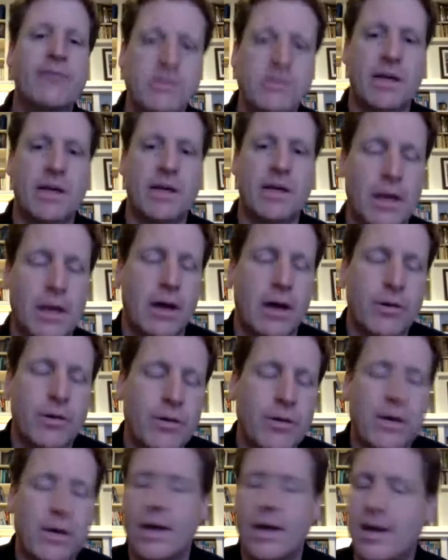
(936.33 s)
I've done my
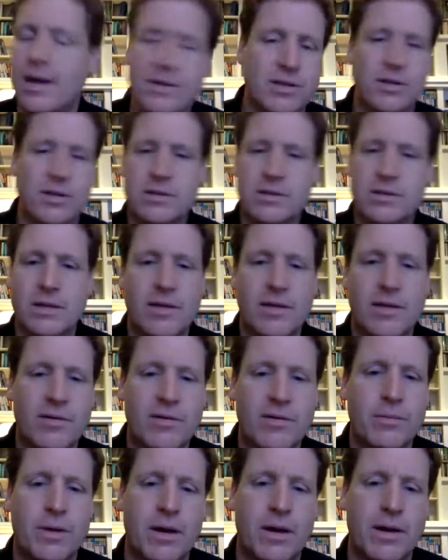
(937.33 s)
100 days, I just leave it
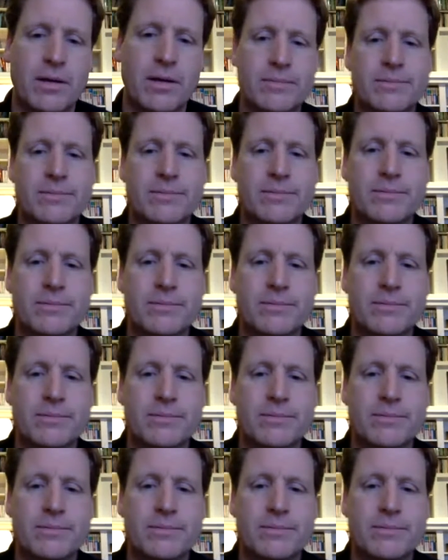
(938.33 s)
behind.